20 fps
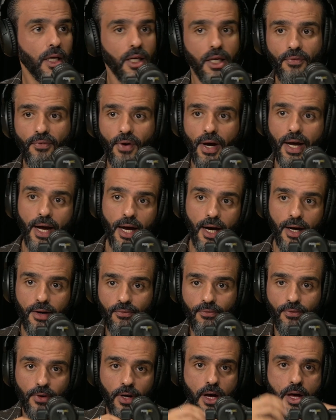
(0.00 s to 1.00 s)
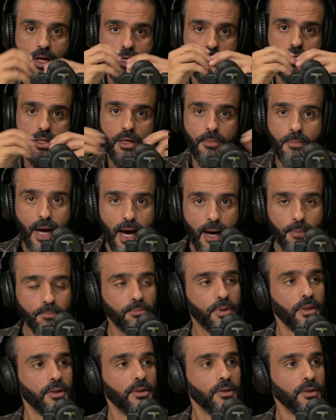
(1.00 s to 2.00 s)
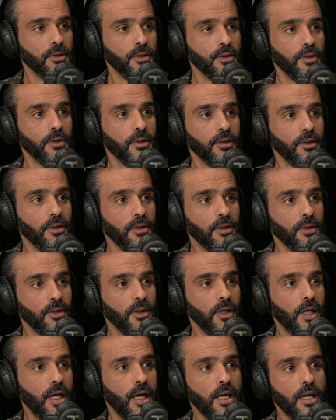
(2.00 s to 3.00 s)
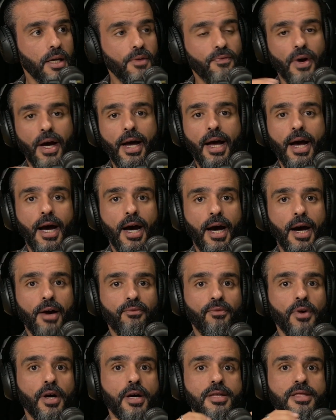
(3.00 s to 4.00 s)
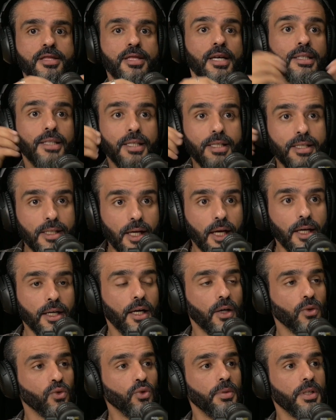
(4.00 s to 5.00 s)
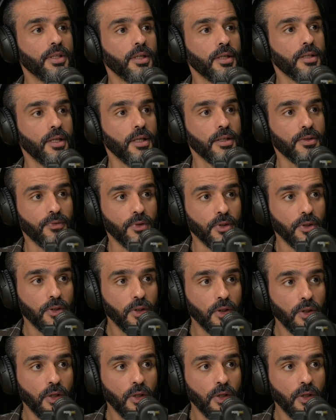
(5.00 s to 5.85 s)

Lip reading: If I have the map, if I have the design how to be successful,